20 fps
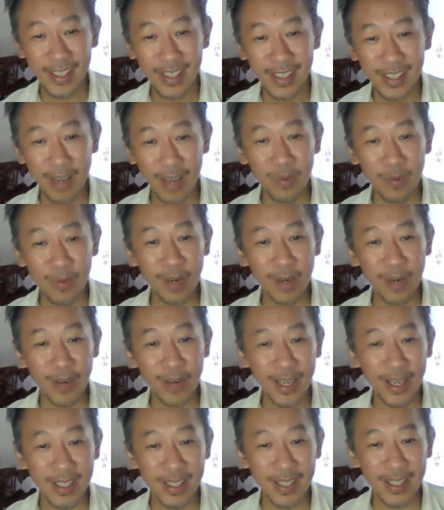Every
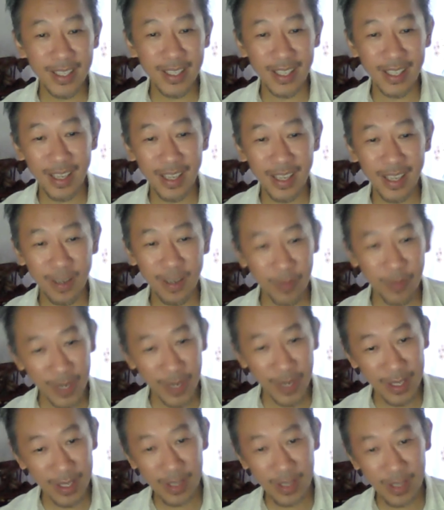religion,
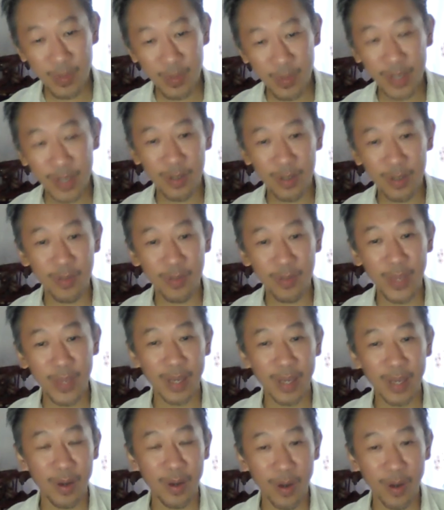every spiritual
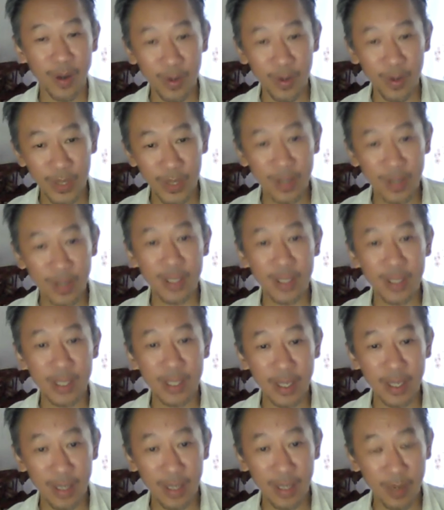being, all will start
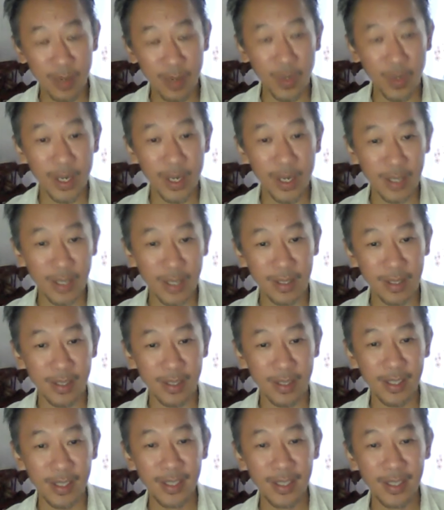seeing that
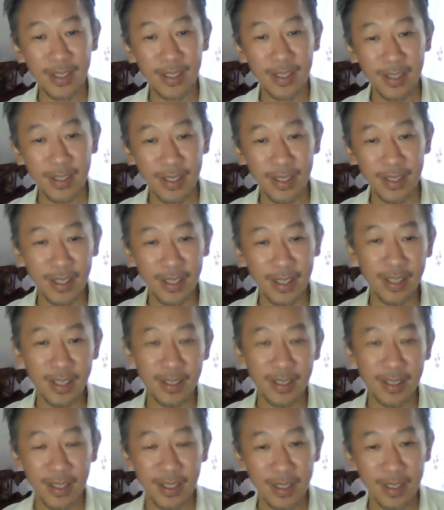oneness.
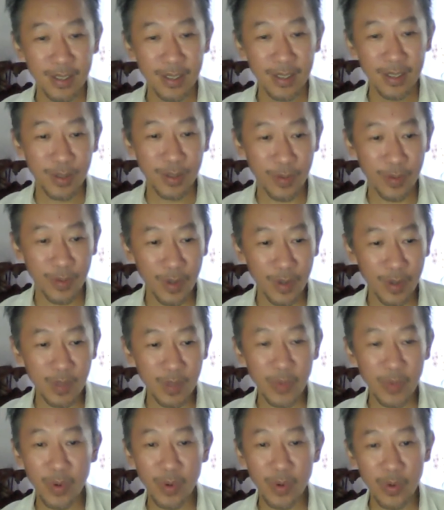So of course,
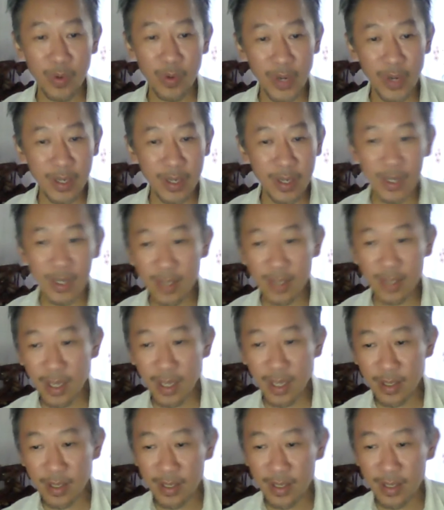before we reach that
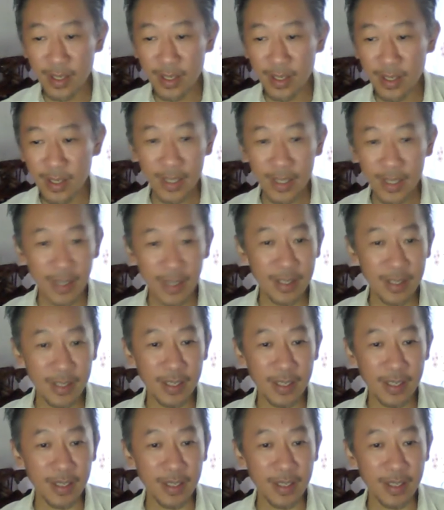stage, there's